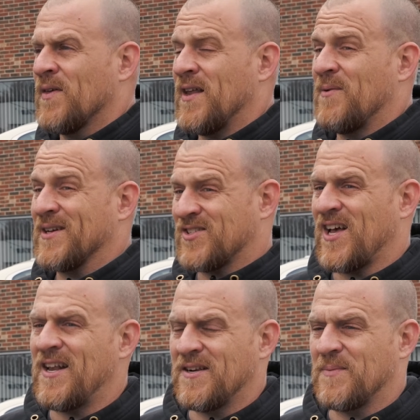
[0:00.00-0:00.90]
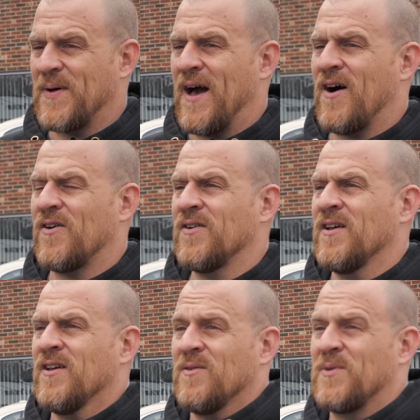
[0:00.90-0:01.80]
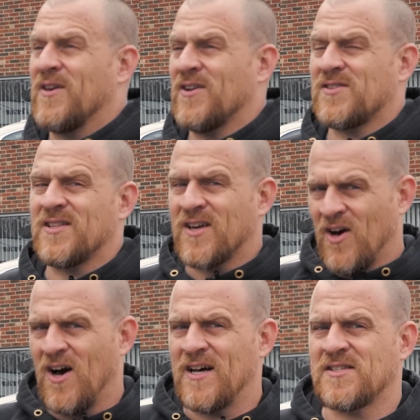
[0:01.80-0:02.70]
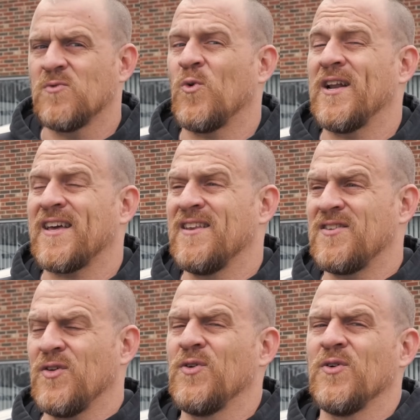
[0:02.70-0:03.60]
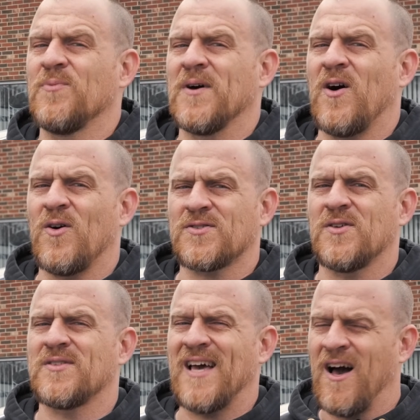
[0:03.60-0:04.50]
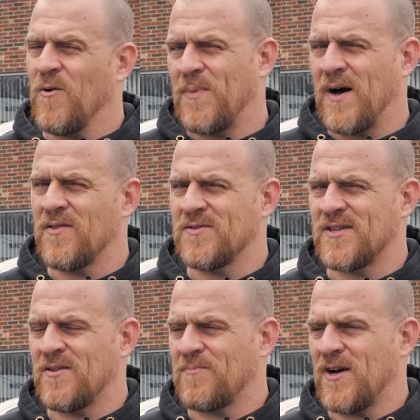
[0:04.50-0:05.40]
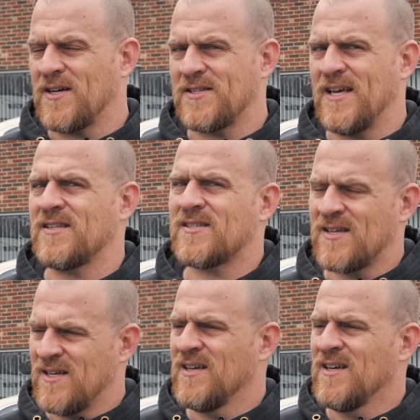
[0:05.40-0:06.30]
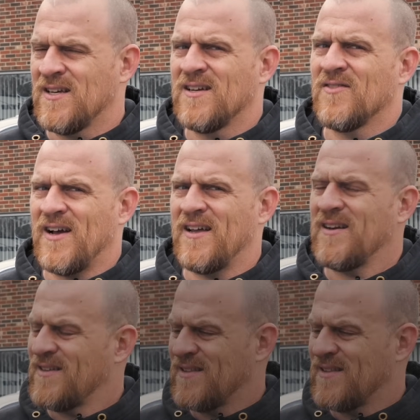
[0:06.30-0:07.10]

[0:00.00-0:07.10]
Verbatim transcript: that I'm excited about because of the cost and what it can do, but also to help others in the process, right?